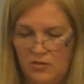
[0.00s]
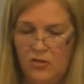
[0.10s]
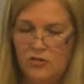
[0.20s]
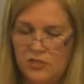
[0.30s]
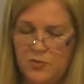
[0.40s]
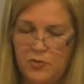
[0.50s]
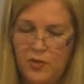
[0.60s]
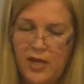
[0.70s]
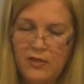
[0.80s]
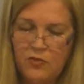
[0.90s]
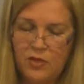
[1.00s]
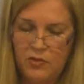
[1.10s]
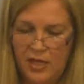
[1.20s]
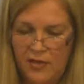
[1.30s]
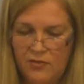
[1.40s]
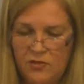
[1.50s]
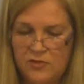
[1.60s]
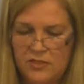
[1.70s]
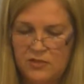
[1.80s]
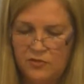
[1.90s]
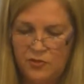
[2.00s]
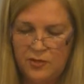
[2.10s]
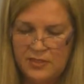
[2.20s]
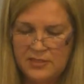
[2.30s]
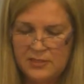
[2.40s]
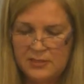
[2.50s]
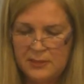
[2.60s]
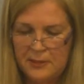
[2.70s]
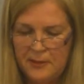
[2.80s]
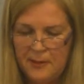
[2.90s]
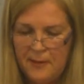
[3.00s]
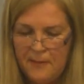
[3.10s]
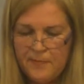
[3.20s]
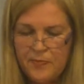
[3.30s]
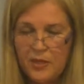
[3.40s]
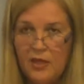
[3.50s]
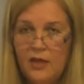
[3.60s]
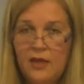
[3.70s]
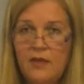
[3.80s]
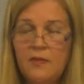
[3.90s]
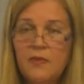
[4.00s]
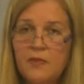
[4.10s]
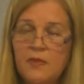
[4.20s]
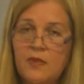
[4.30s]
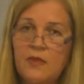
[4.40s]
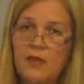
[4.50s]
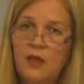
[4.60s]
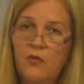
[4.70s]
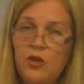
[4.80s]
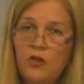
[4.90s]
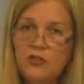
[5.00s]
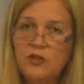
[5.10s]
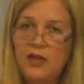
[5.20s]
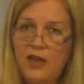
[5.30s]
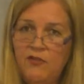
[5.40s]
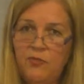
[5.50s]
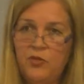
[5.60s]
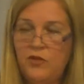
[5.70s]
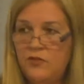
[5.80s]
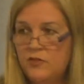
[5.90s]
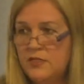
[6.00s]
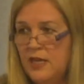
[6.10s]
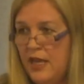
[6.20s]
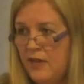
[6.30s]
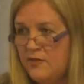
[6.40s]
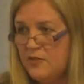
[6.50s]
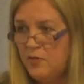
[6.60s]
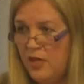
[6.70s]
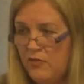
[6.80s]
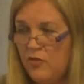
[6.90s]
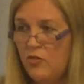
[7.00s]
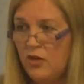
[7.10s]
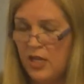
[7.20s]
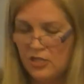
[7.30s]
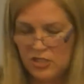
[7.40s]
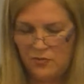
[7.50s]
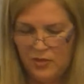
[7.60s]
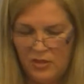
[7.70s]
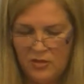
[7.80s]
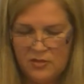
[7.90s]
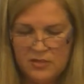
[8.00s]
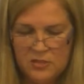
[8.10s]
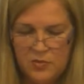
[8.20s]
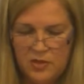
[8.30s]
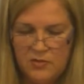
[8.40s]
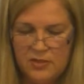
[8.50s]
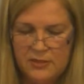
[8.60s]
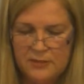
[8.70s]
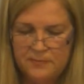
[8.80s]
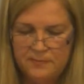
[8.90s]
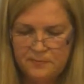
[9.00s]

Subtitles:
gospel, right? We have those influences. And we also have previous lives. We have connection with other spirits.